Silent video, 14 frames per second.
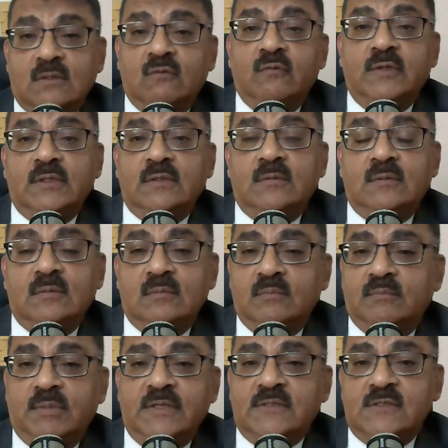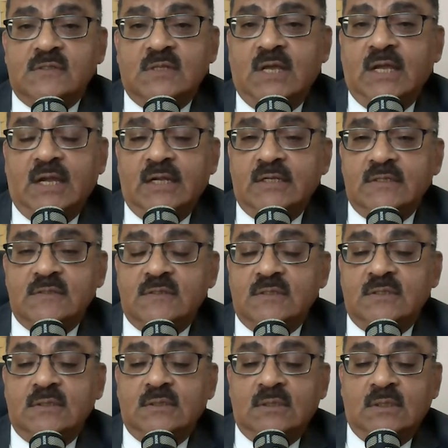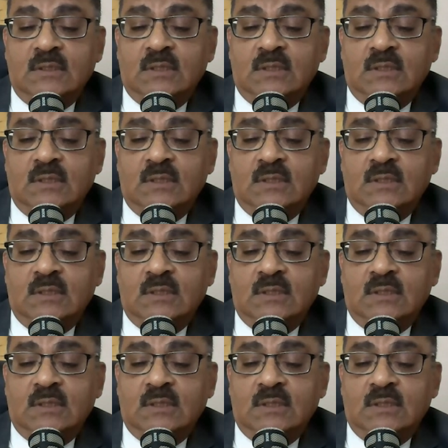with places like ITC,